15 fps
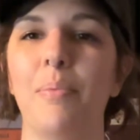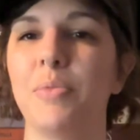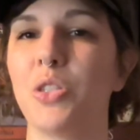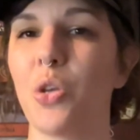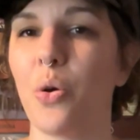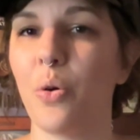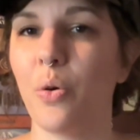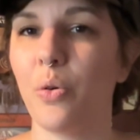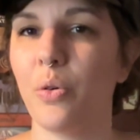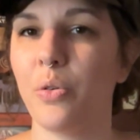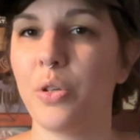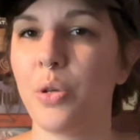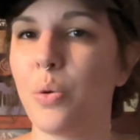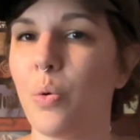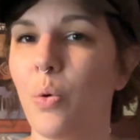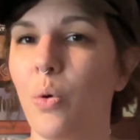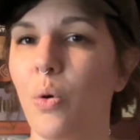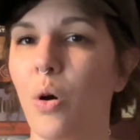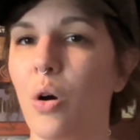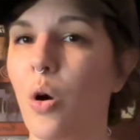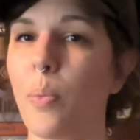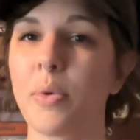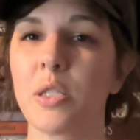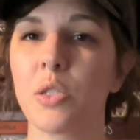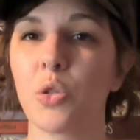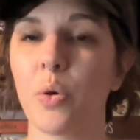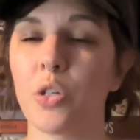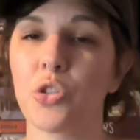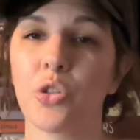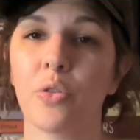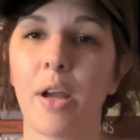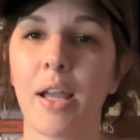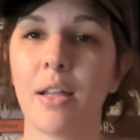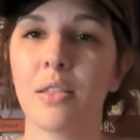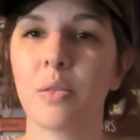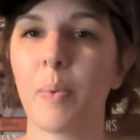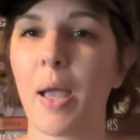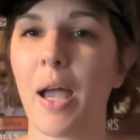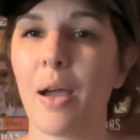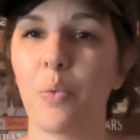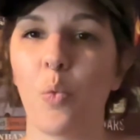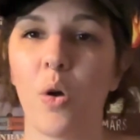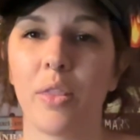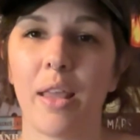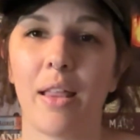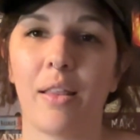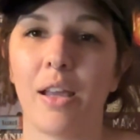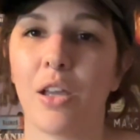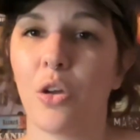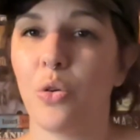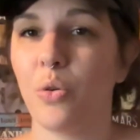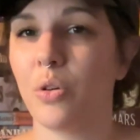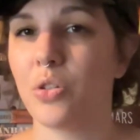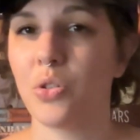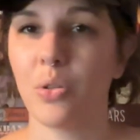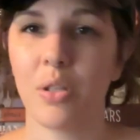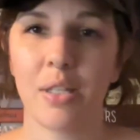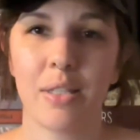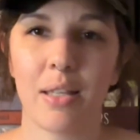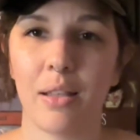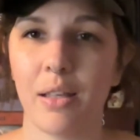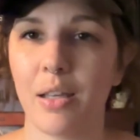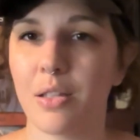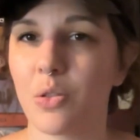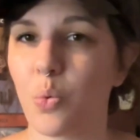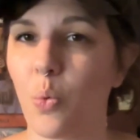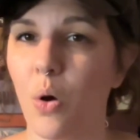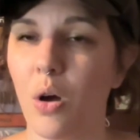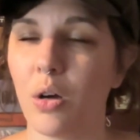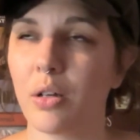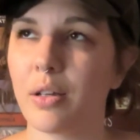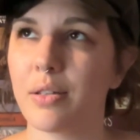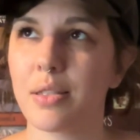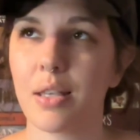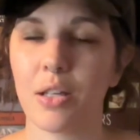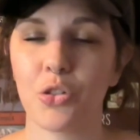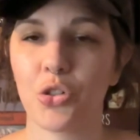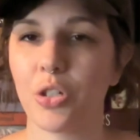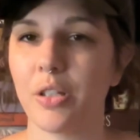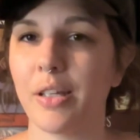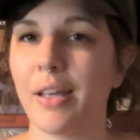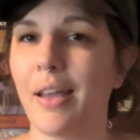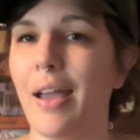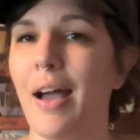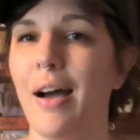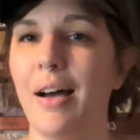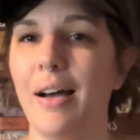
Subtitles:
So you are almost doing charades. We had one that like who could do the silliest walk, essentially.